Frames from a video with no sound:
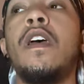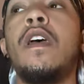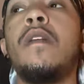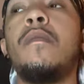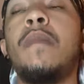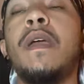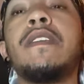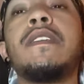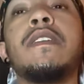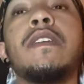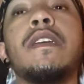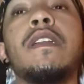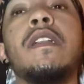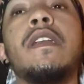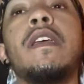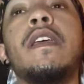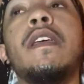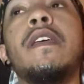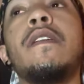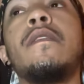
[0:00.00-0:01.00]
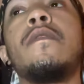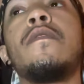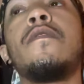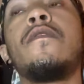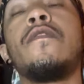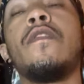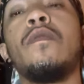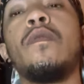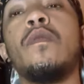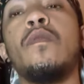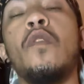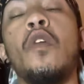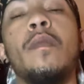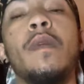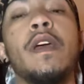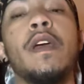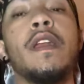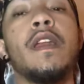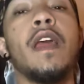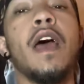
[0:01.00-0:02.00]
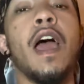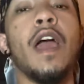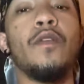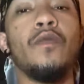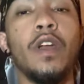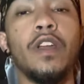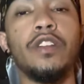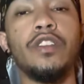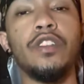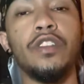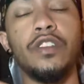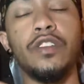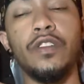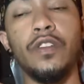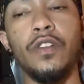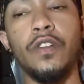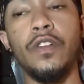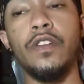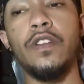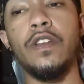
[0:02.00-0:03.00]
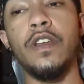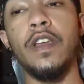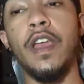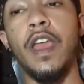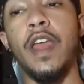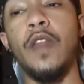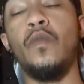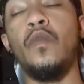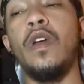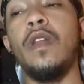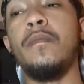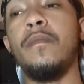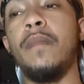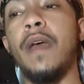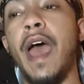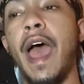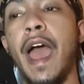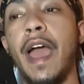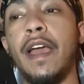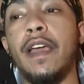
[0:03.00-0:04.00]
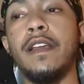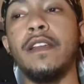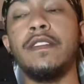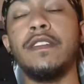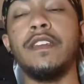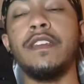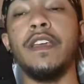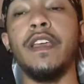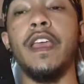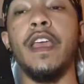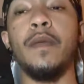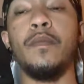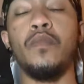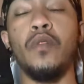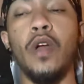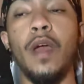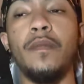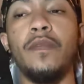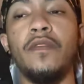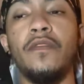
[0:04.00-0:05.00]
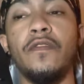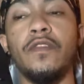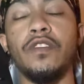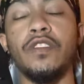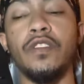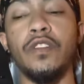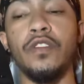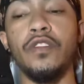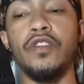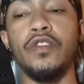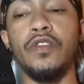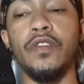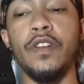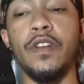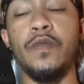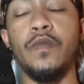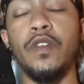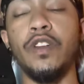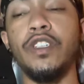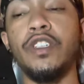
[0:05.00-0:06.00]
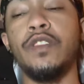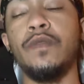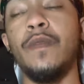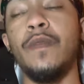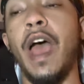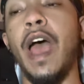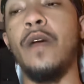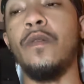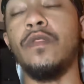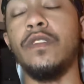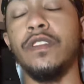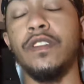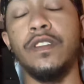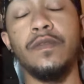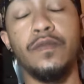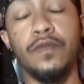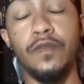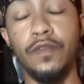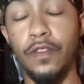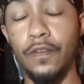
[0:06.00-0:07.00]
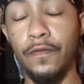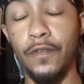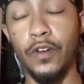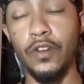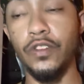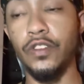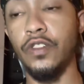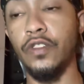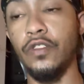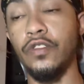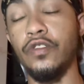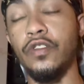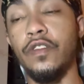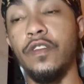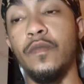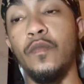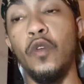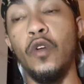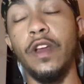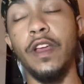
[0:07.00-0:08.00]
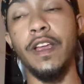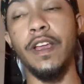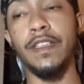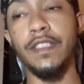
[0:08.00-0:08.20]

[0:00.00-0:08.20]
Basically, from the moment I registered and went back to get prepped for surgery, which I was the first surgery of the morning at